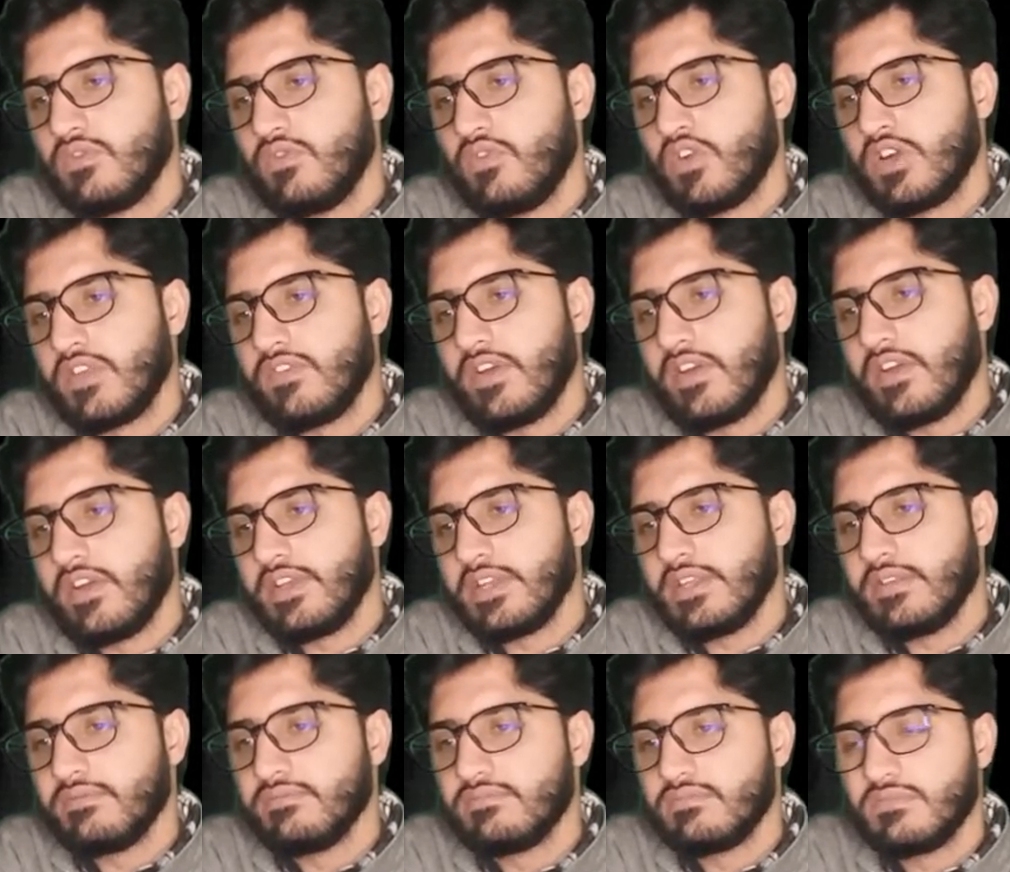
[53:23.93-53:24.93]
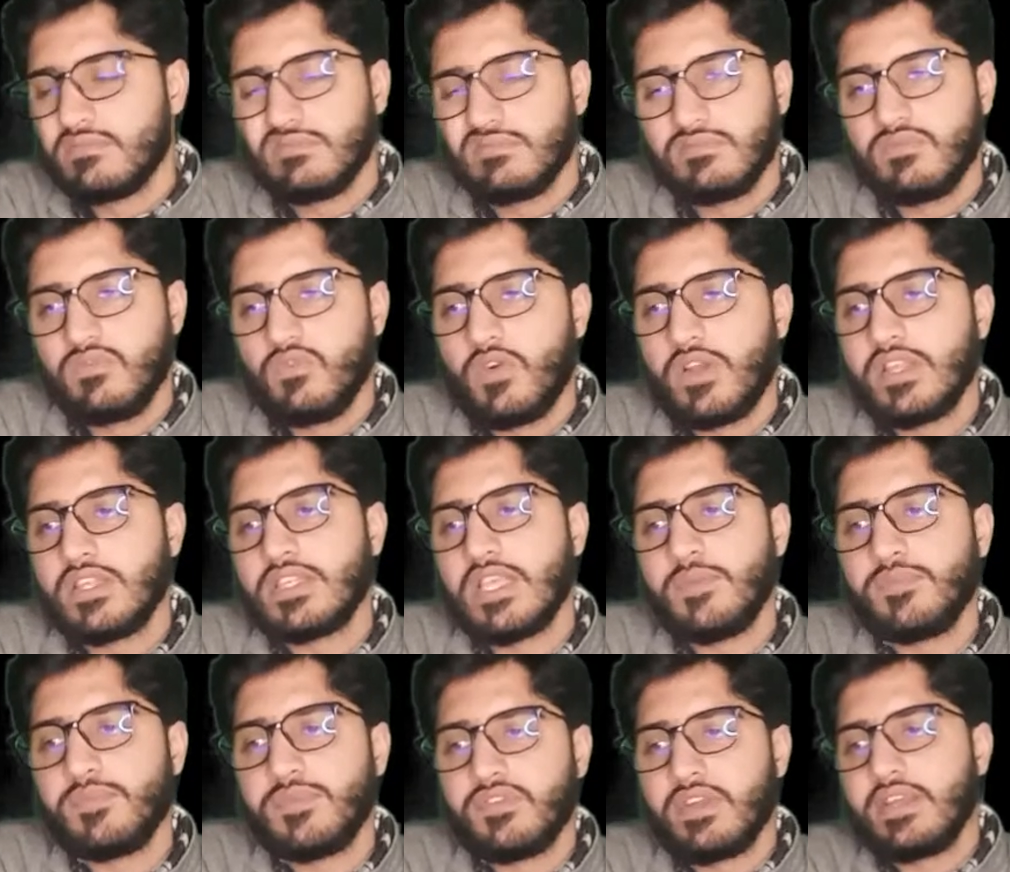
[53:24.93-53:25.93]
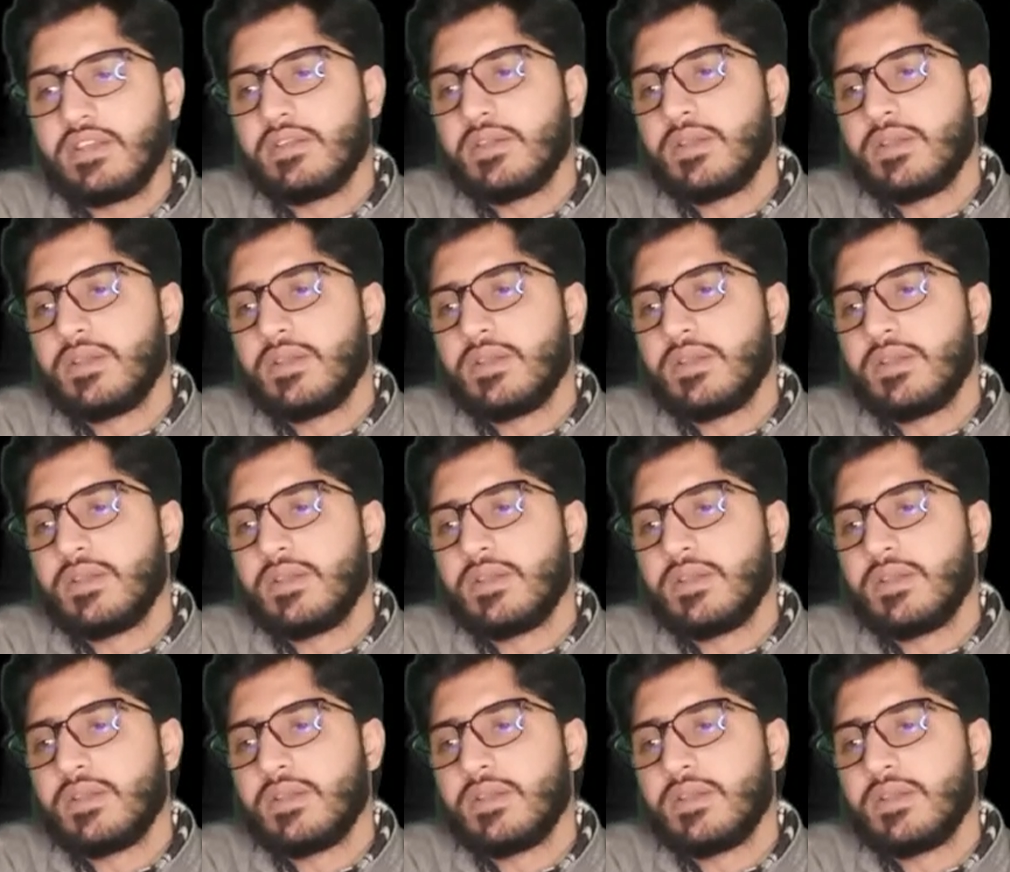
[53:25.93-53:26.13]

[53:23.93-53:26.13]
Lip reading: 45 degree. One is the same thing, right?